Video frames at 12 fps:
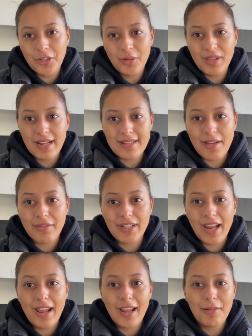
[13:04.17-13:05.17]
new things every
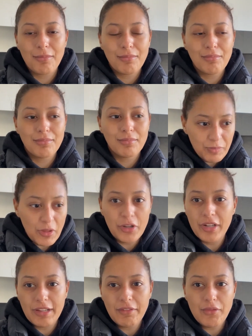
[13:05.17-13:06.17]
day and I'm
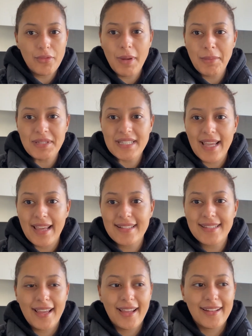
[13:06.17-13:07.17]
learning even from my
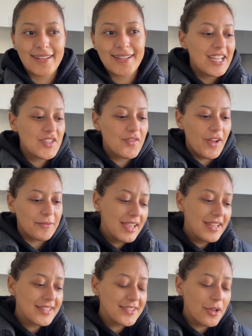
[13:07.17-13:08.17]
mistakes, and it's fun,
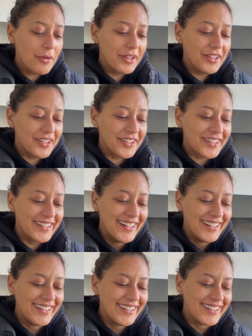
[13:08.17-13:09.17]
it's going
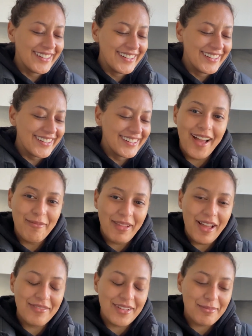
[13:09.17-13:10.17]
good. I'm
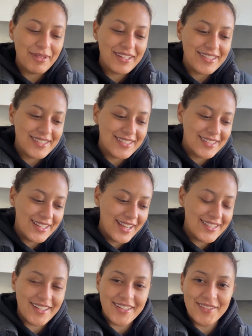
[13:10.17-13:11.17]
laughing because
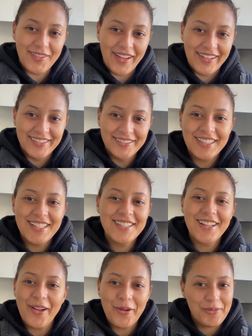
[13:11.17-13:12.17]
I said it's fun. It's
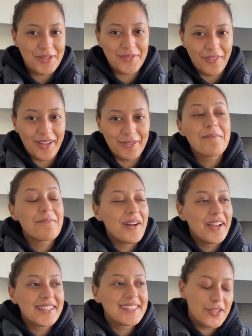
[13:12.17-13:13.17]
not always fun,
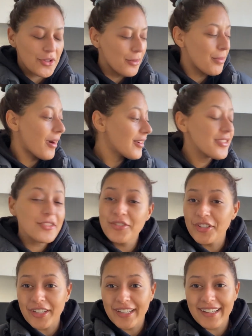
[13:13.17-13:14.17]
but it's all part of the
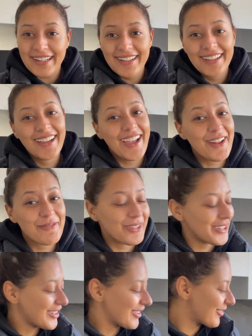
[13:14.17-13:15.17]
journey, and
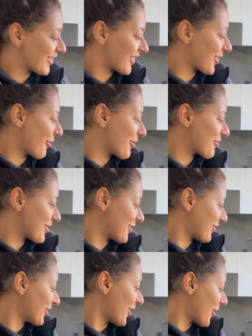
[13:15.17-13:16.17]
we're going with
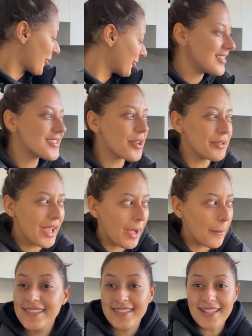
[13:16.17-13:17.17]
the flow. So
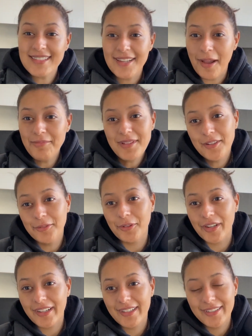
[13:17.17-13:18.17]
yeah, so that's the update on
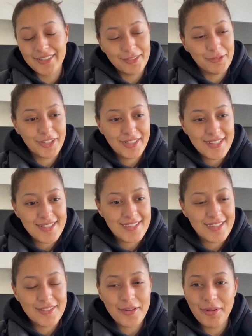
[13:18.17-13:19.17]
work
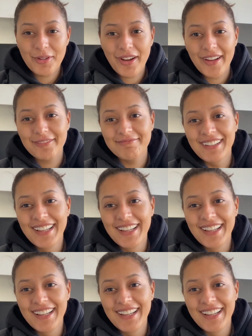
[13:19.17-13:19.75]
is going great.